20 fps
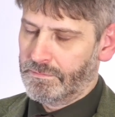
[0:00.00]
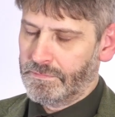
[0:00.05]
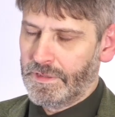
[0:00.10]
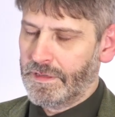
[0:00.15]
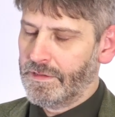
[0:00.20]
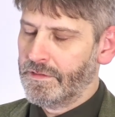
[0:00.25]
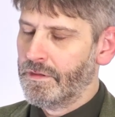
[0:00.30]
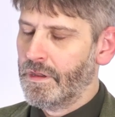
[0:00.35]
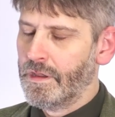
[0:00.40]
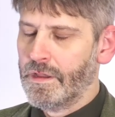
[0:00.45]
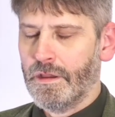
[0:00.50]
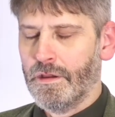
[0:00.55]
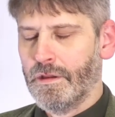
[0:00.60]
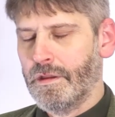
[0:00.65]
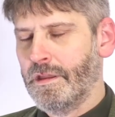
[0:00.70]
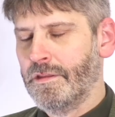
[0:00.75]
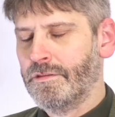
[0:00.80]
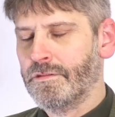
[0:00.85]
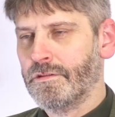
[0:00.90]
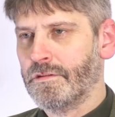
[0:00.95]

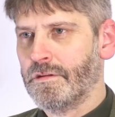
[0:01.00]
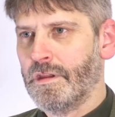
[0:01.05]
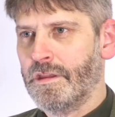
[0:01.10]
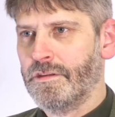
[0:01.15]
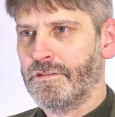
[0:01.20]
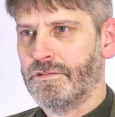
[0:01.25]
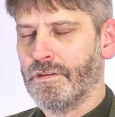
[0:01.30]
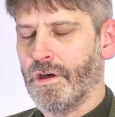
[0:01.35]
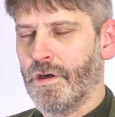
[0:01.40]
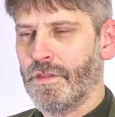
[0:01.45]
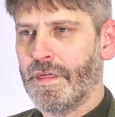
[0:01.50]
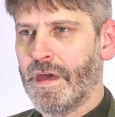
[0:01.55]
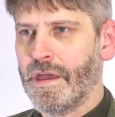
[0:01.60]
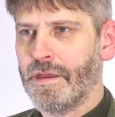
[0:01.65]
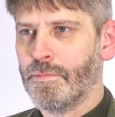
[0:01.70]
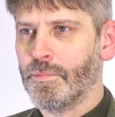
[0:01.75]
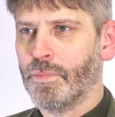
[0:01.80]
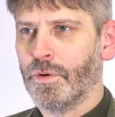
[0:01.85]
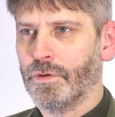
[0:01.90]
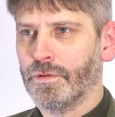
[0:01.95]
it's not
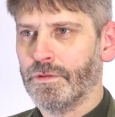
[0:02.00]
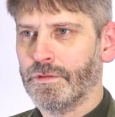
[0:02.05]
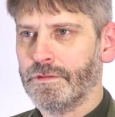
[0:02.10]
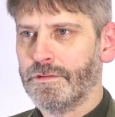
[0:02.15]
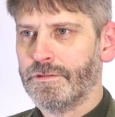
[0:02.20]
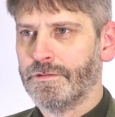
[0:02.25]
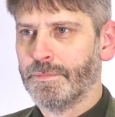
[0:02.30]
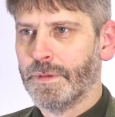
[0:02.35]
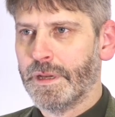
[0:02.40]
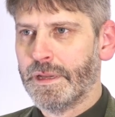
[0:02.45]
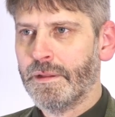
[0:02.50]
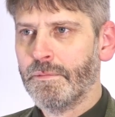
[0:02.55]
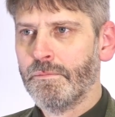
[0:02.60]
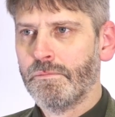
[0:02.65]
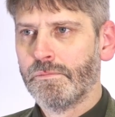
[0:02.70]
that important to me.